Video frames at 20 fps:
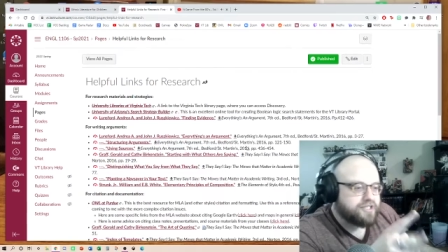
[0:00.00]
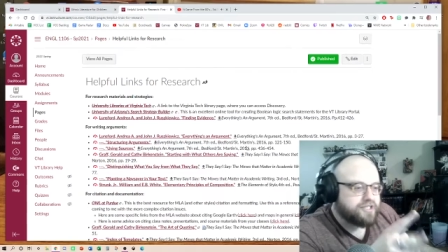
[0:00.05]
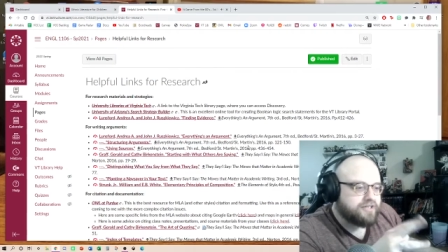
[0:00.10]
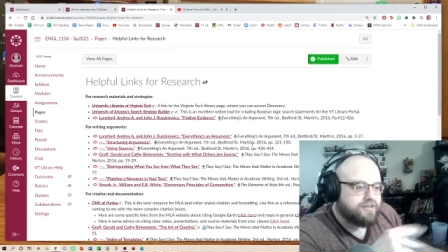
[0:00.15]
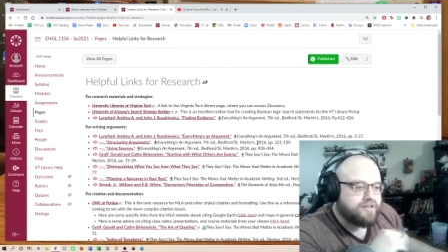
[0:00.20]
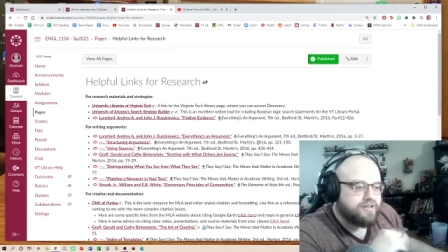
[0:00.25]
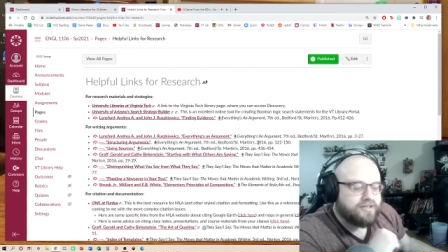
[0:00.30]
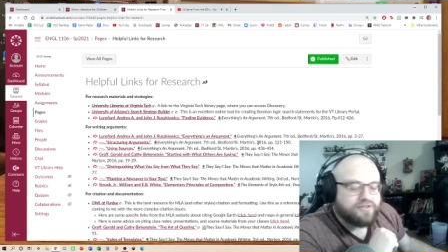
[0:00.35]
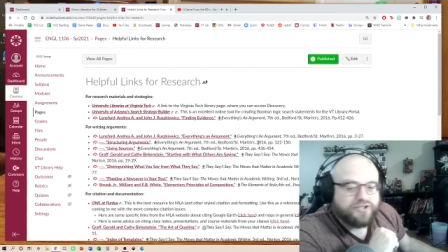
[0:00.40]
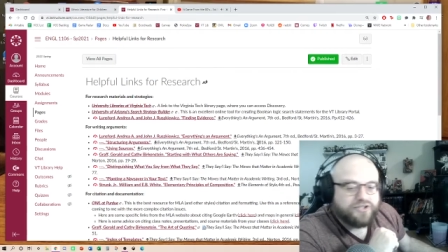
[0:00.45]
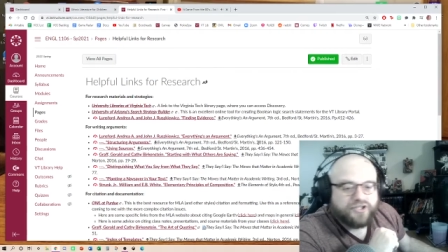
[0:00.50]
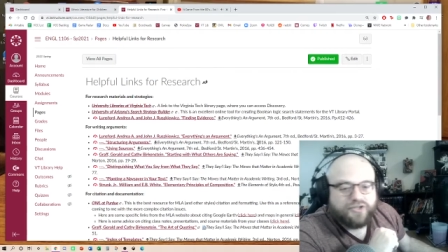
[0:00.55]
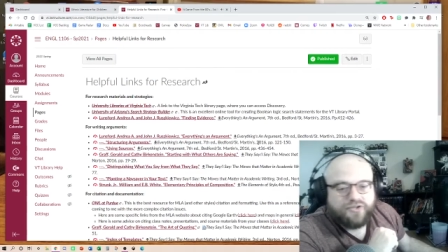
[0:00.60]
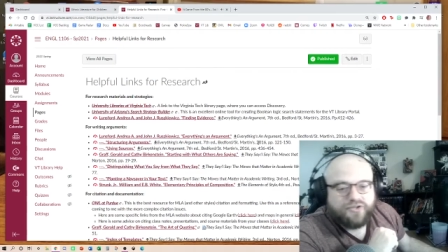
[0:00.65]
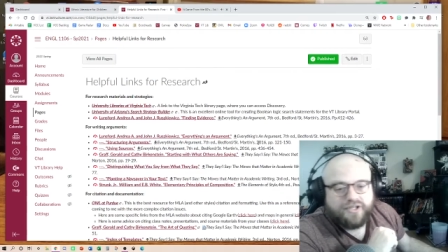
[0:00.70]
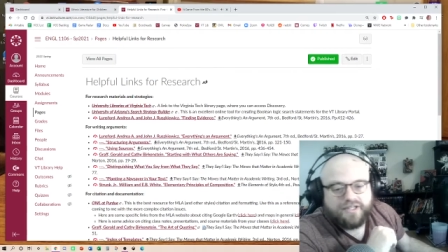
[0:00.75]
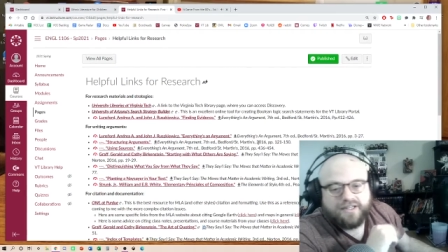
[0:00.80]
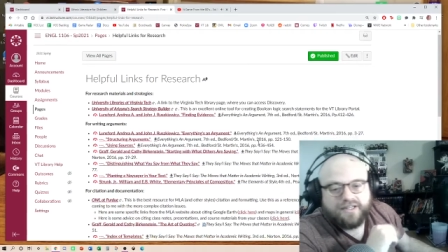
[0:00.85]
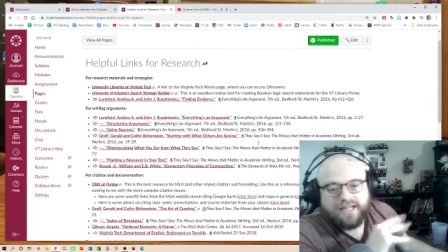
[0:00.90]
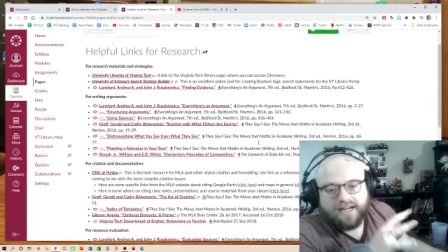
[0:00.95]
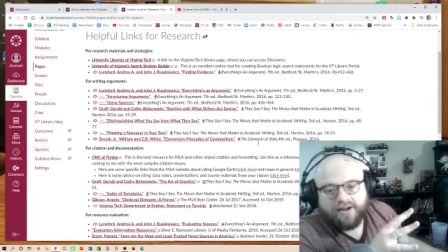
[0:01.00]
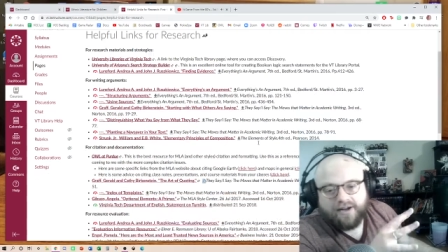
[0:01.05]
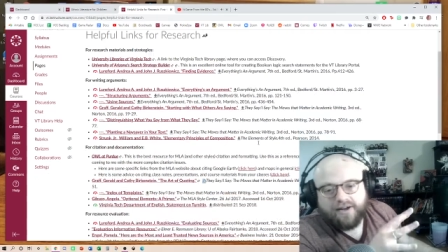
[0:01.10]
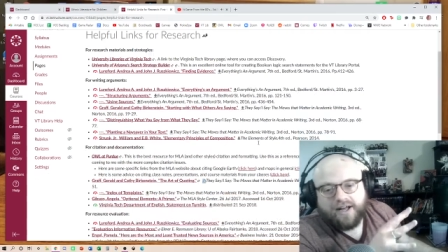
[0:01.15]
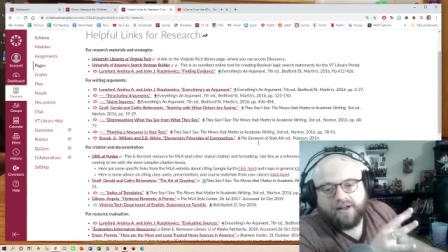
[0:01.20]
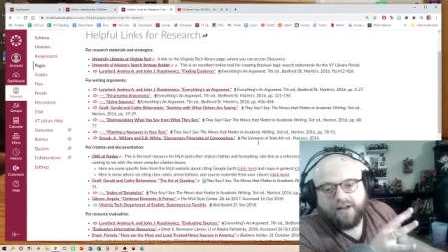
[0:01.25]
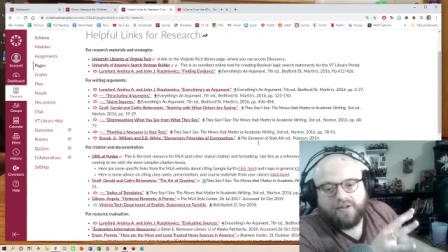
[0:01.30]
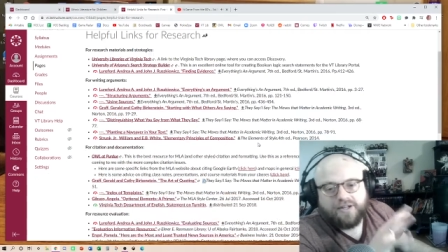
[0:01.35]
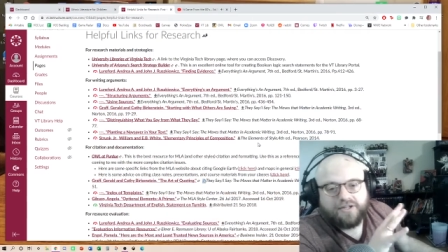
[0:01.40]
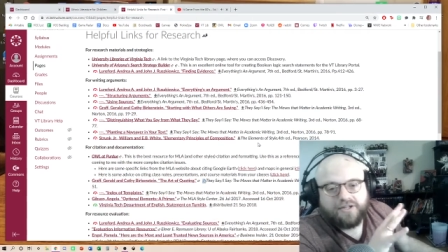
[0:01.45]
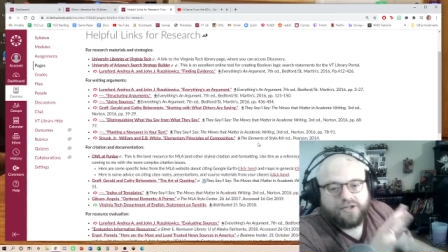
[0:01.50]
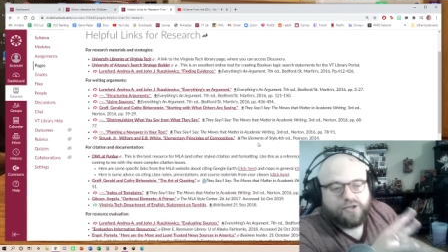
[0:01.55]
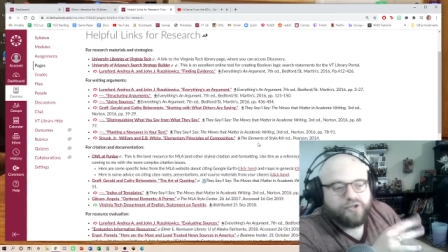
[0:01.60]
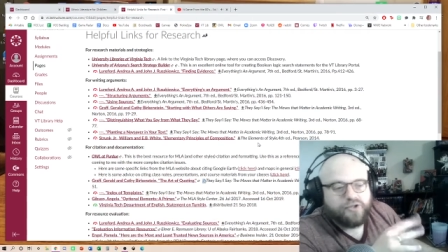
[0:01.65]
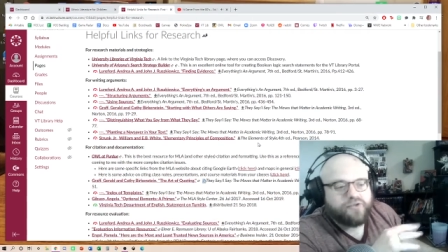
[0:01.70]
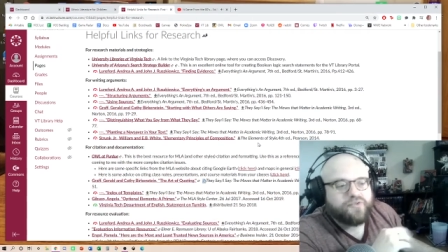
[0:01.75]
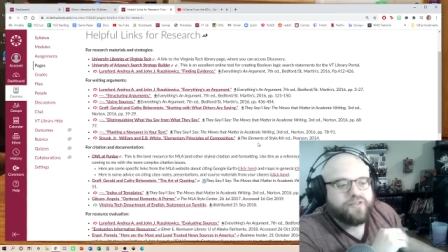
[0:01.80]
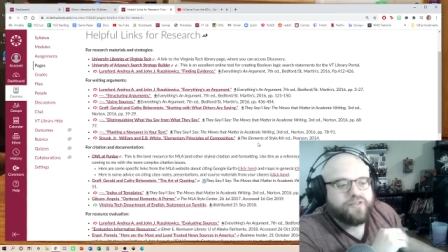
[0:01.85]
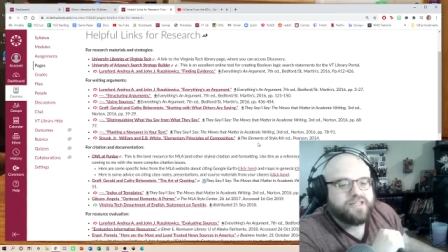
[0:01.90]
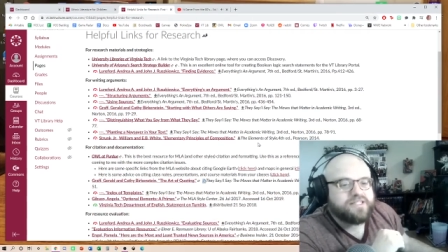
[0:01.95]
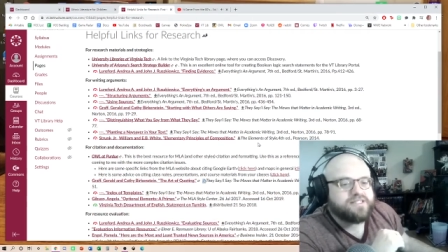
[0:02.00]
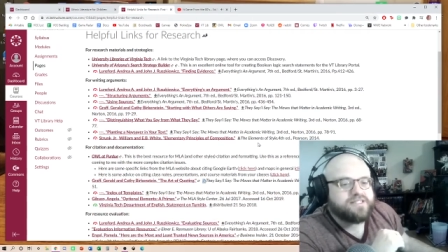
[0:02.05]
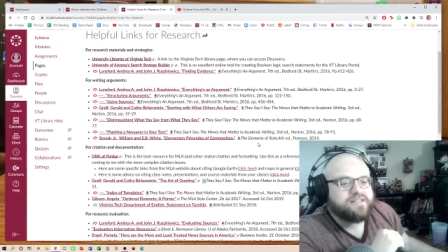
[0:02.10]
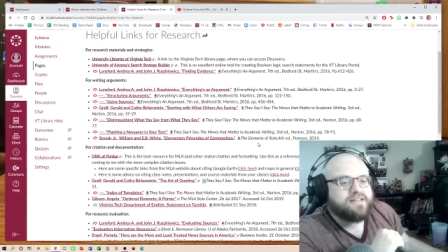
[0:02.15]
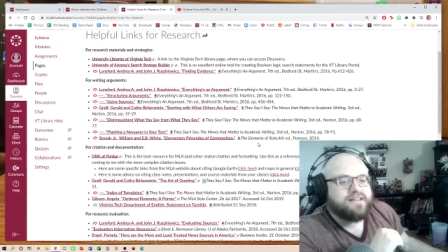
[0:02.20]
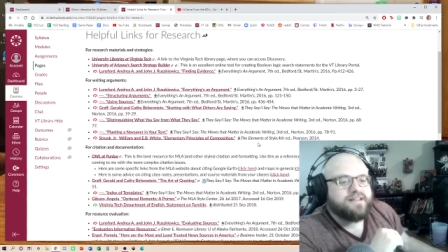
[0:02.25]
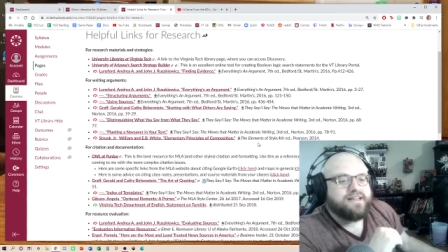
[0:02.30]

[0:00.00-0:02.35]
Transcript: Now, I'll show you, I'll include this